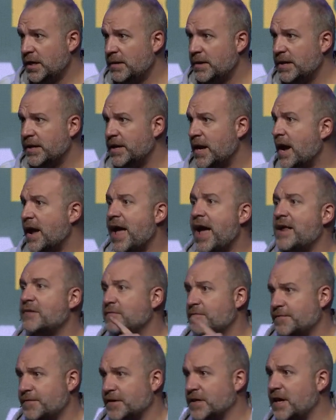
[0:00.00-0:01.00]
And I
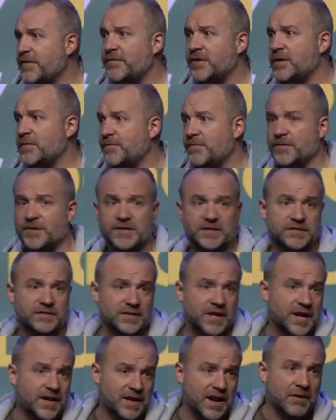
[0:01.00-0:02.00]
hadn't forgiven him for this or
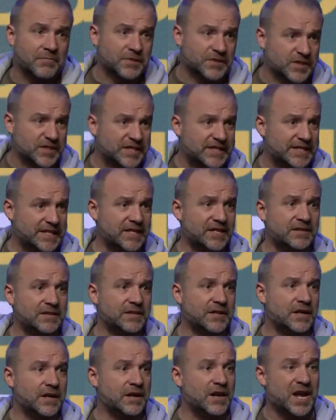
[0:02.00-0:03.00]
that, and I was just sitting
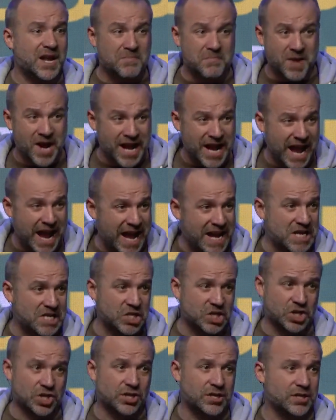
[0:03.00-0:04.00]
there in my
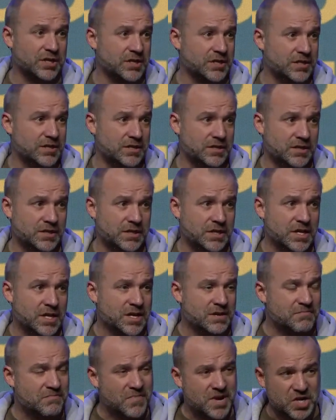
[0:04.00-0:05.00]
anger,
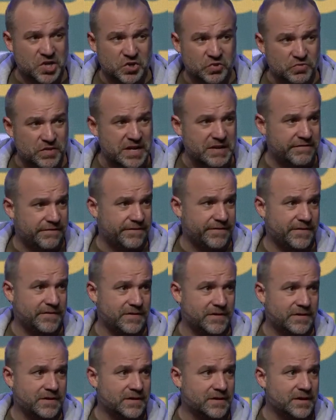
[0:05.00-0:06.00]
my grief,
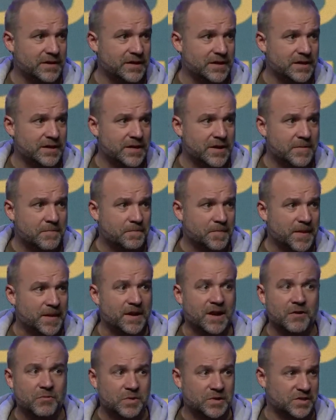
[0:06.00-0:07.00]
and
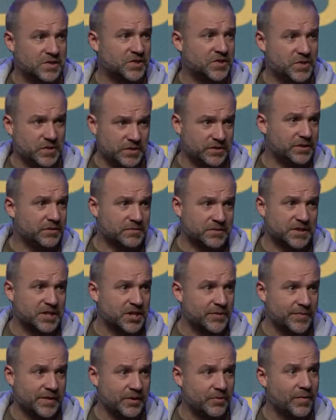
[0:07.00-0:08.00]
I wasn't sure that there was going
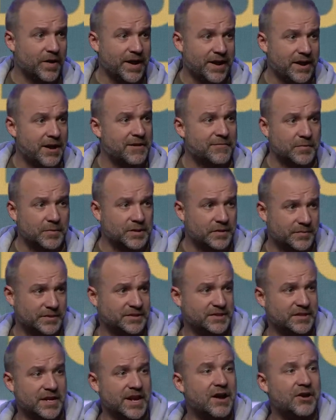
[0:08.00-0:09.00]
to be a way out of it. Let me
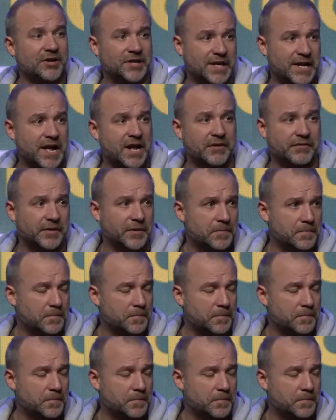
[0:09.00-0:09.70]
tell you how I got out of it.